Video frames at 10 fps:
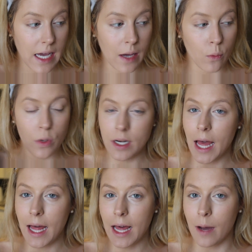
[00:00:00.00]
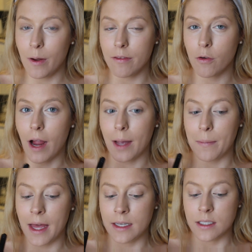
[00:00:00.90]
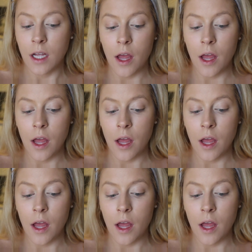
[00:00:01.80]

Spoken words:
I would not, however, recommend